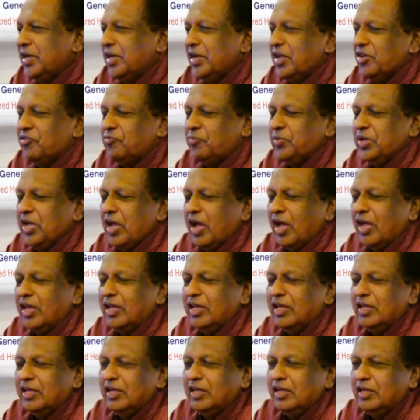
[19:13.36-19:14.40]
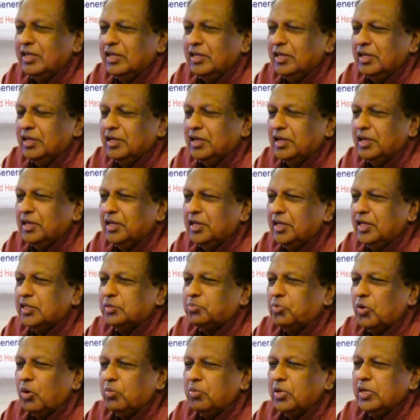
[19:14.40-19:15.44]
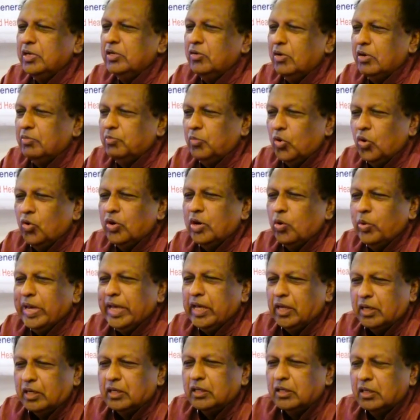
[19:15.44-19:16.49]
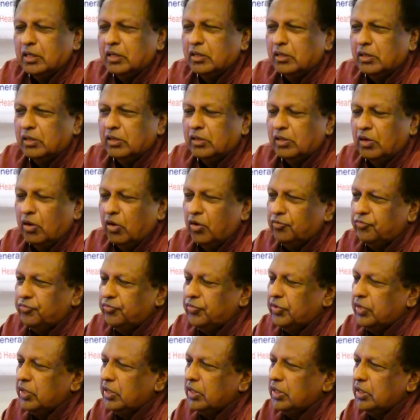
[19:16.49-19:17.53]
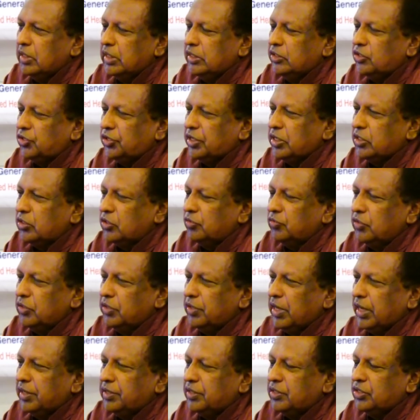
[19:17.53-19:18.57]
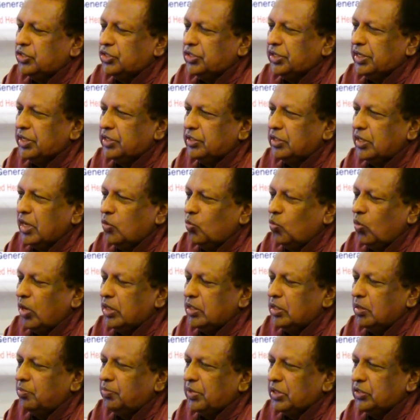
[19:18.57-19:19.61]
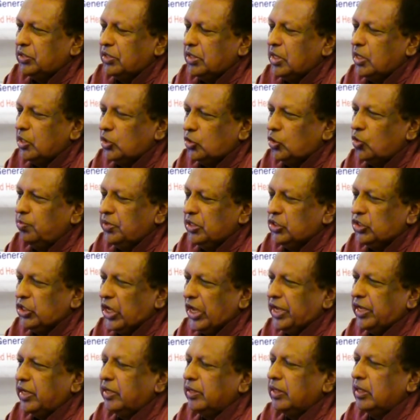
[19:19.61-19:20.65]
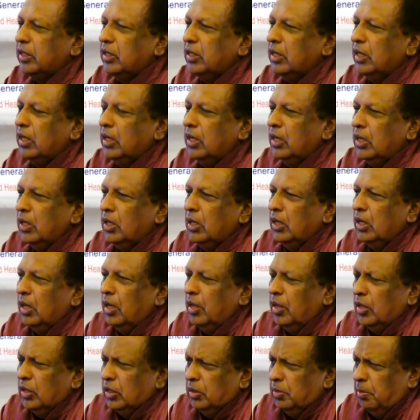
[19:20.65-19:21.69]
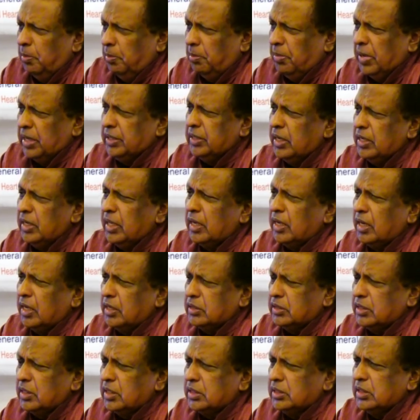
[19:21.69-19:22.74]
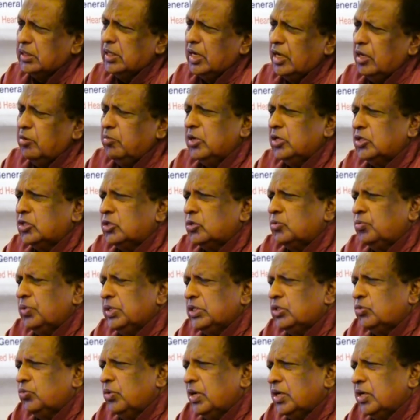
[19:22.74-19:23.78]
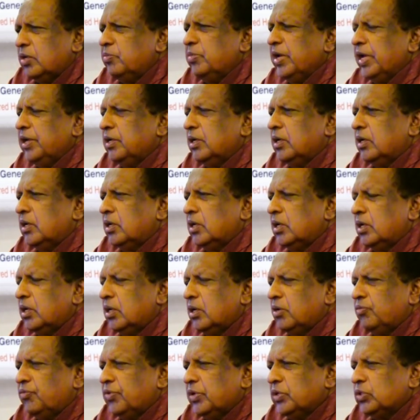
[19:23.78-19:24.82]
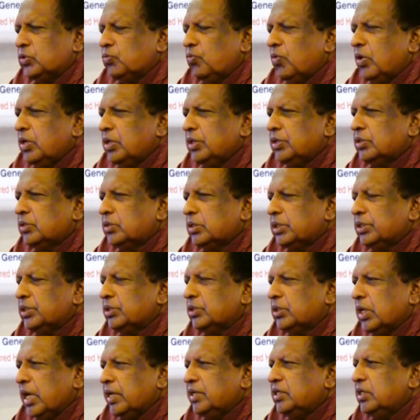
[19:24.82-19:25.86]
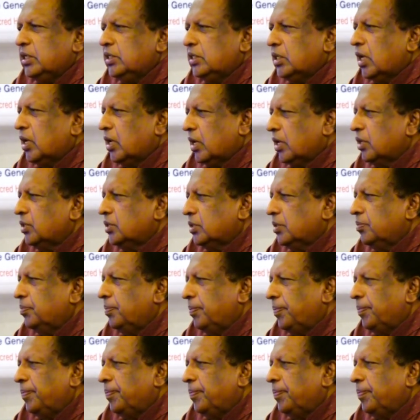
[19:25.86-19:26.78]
FBI, he is probably not more aware of interests of the United States and what the President should be saying. But then there are certain elements which will remain, and first one is his anti-terrorism